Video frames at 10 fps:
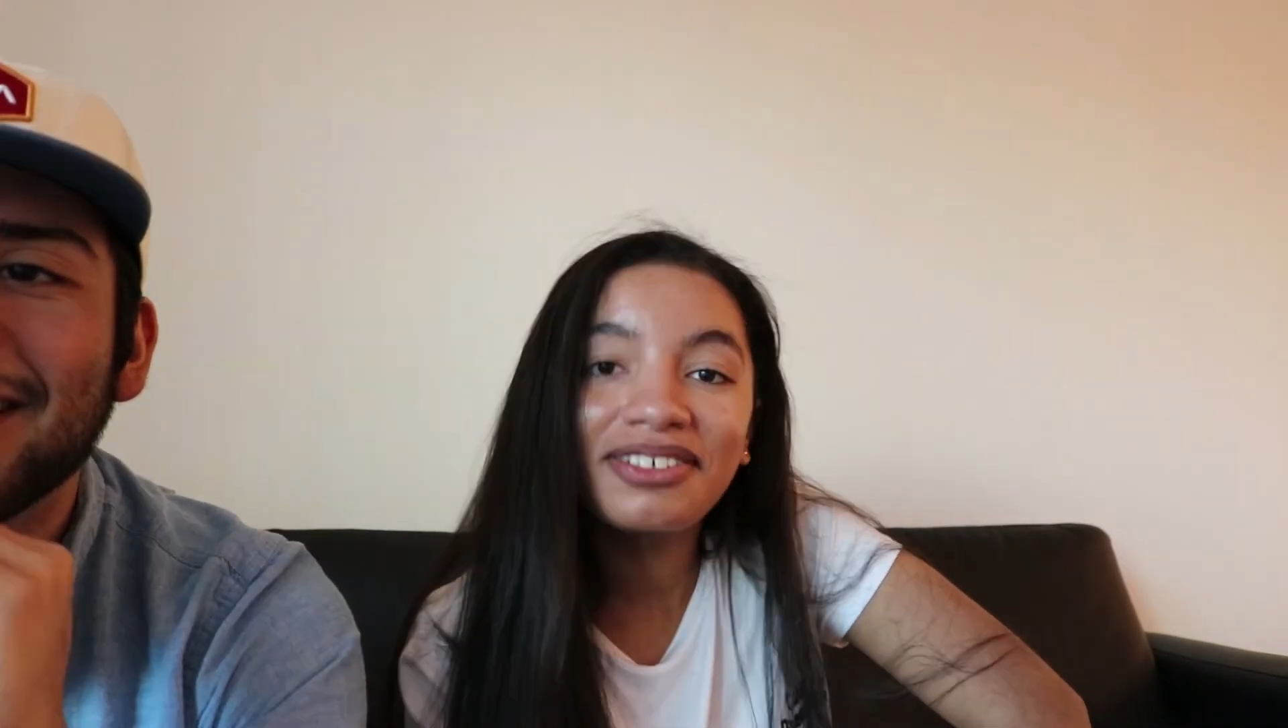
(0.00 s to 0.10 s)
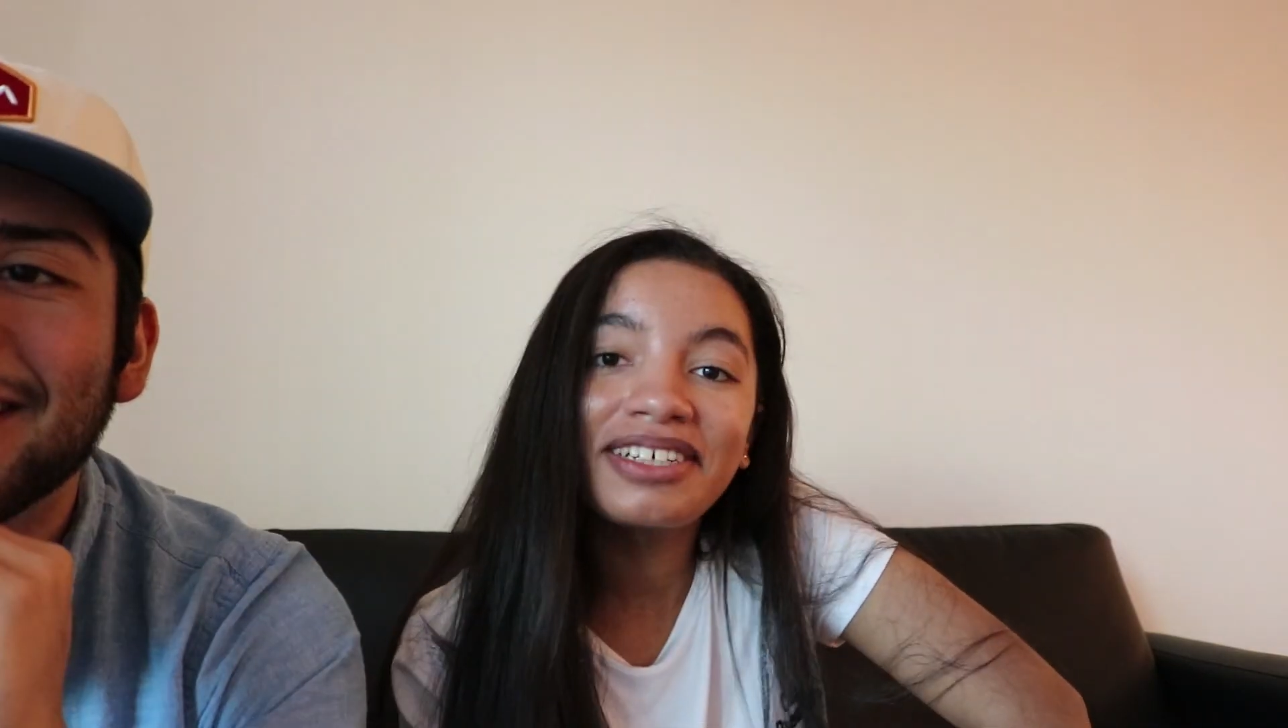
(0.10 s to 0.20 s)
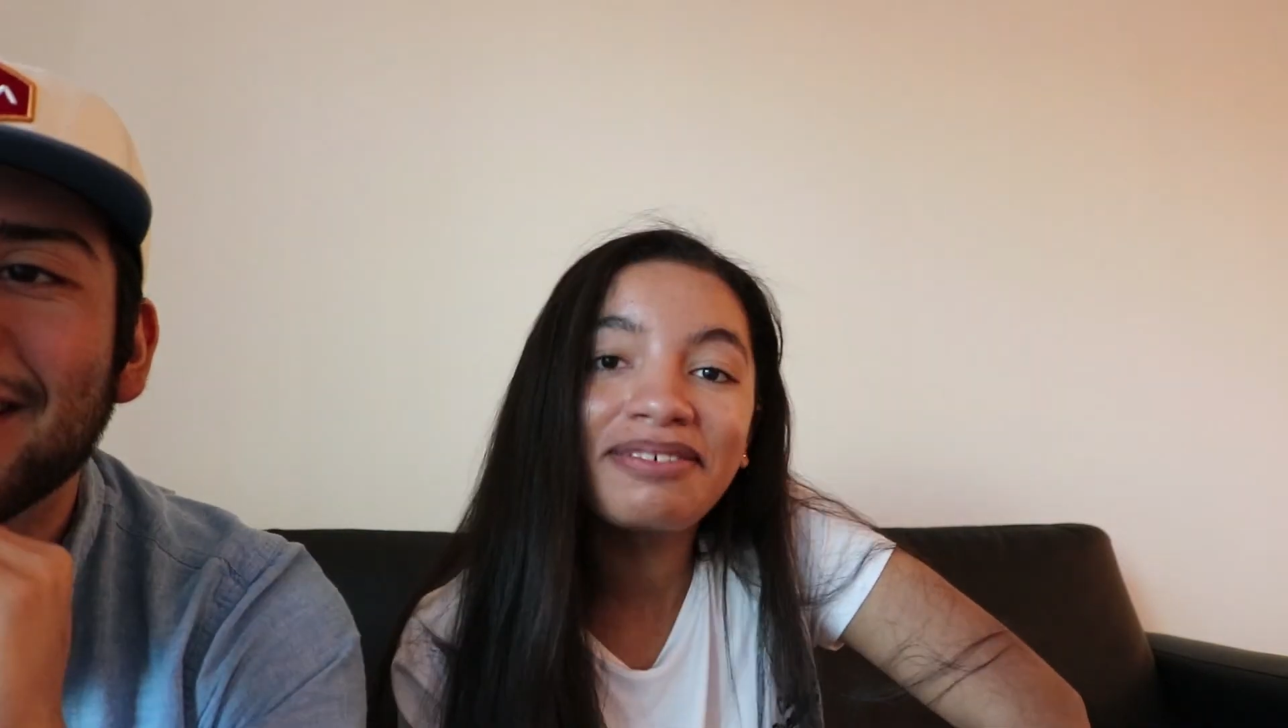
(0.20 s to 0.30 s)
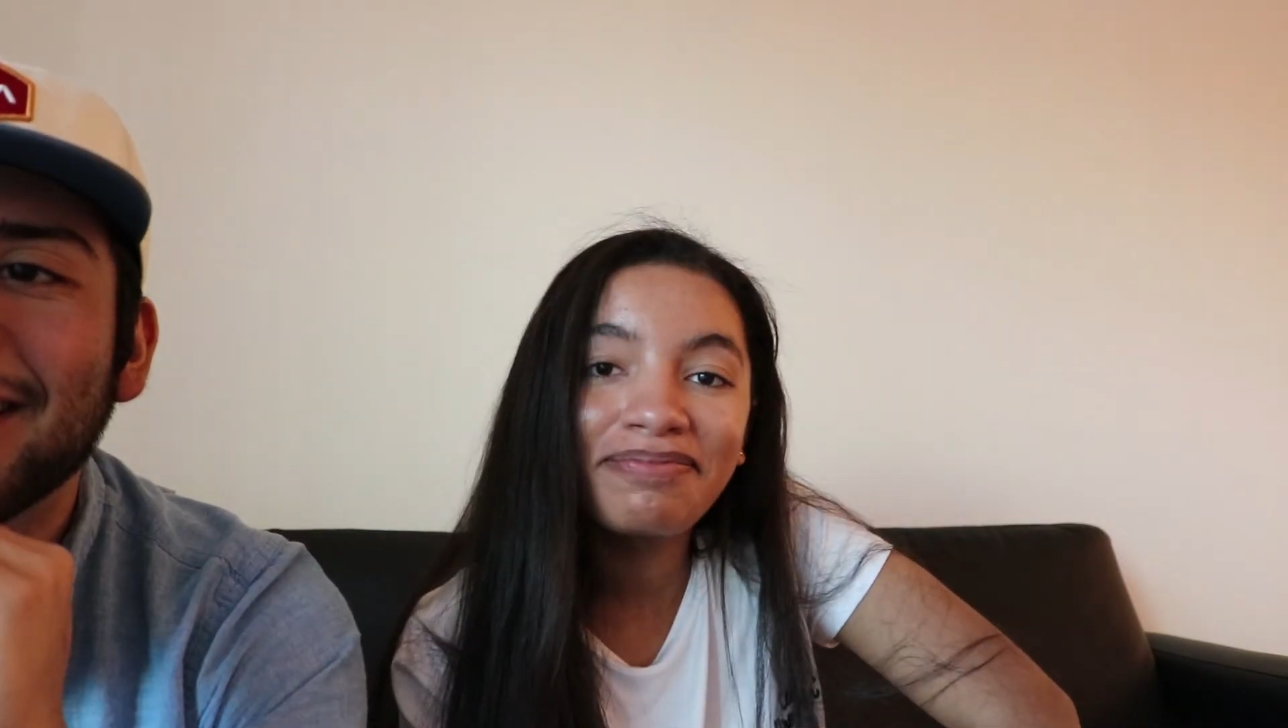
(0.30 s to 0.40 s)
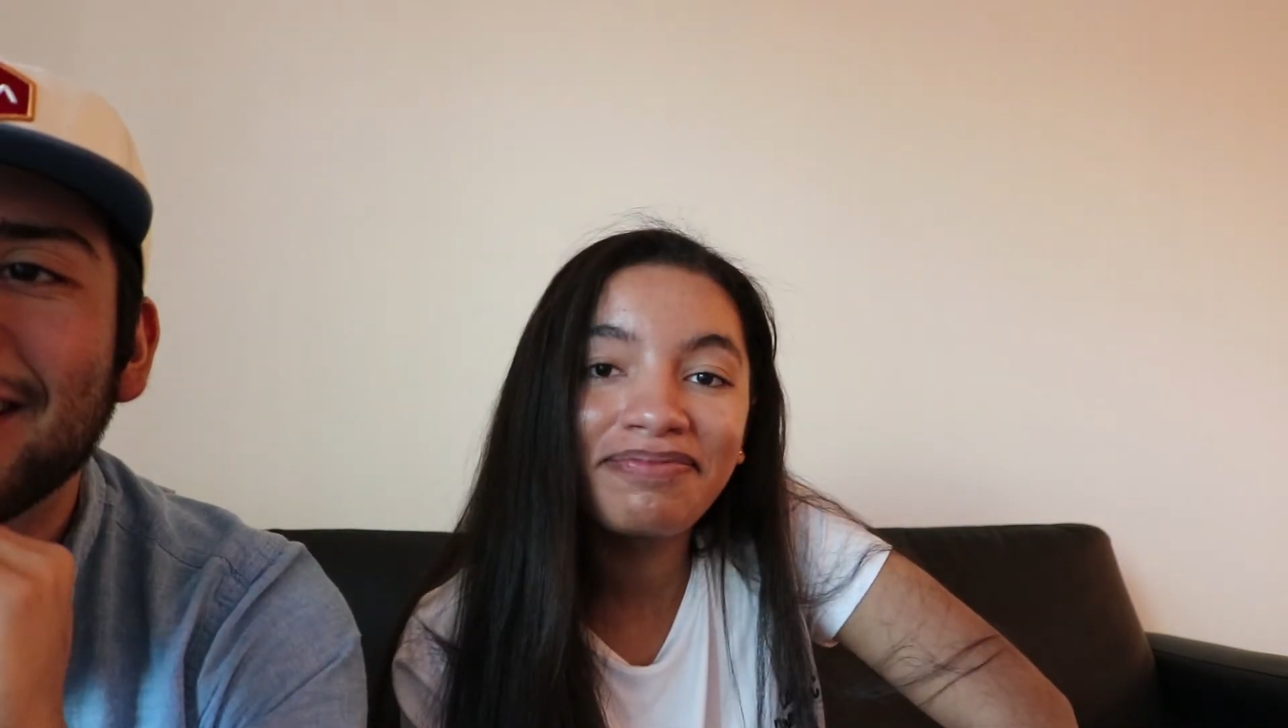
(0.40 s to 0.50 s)

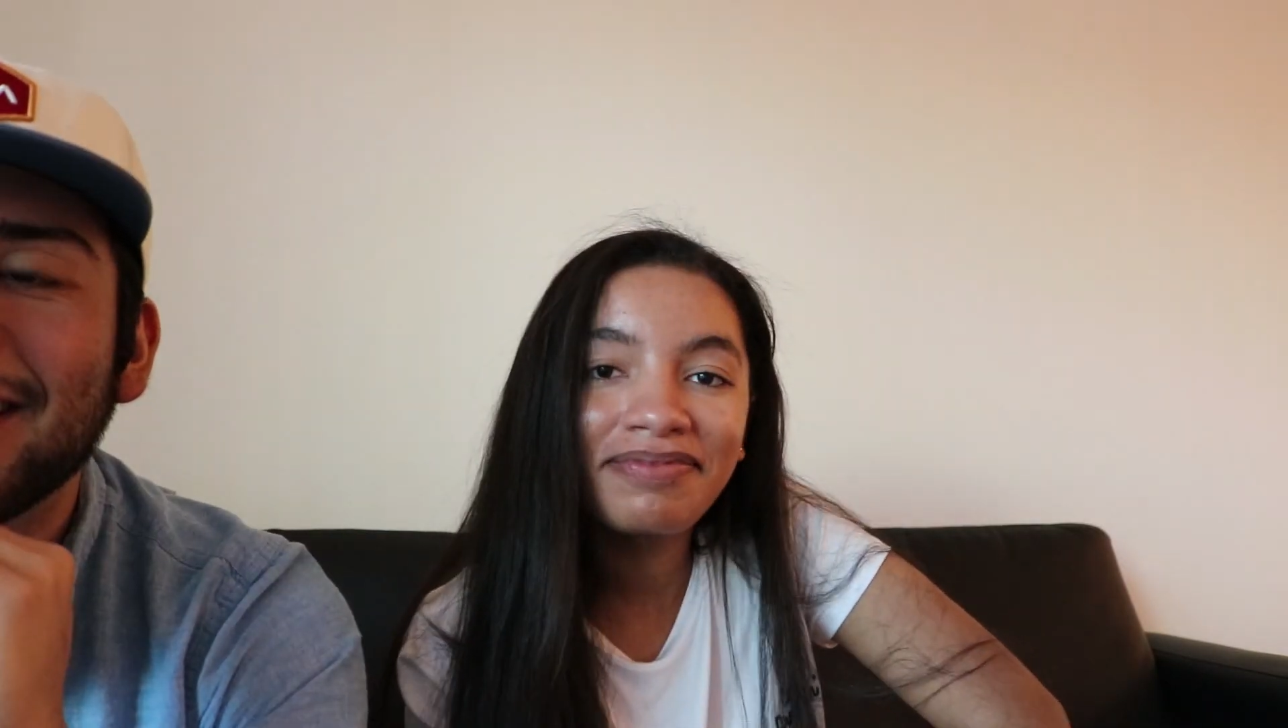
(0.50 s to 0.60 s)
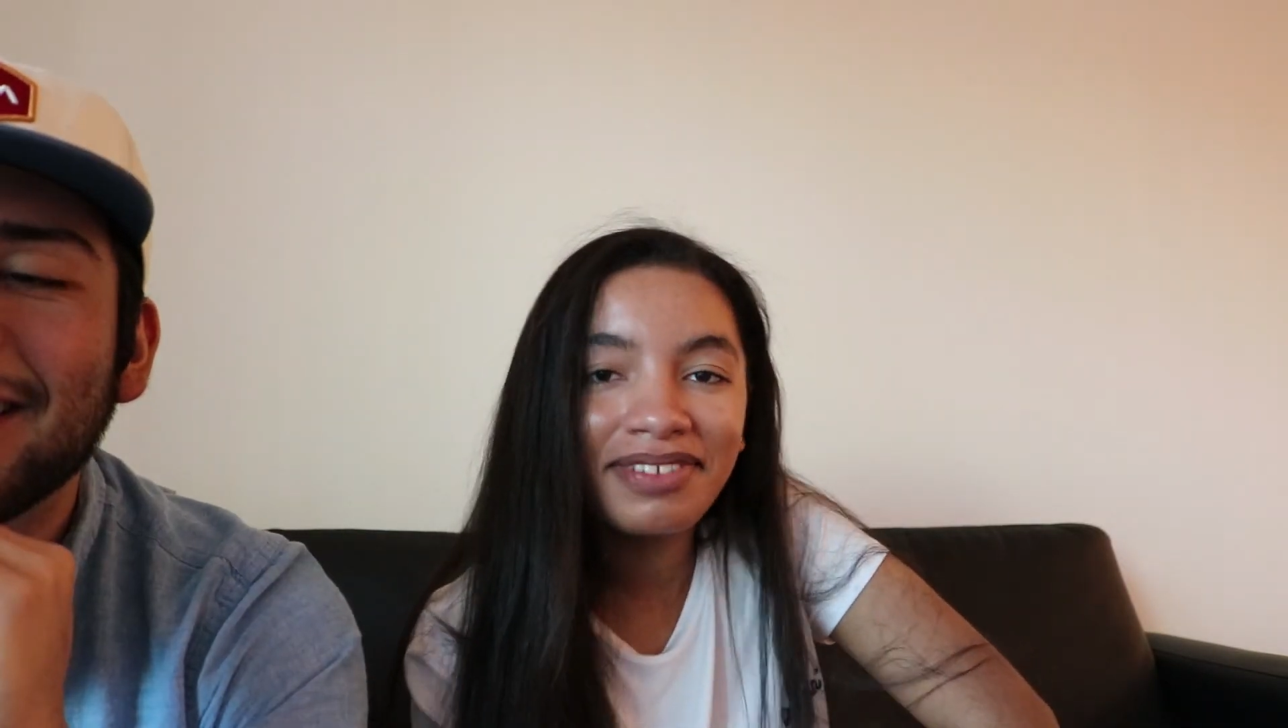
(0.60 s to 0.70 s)
dream?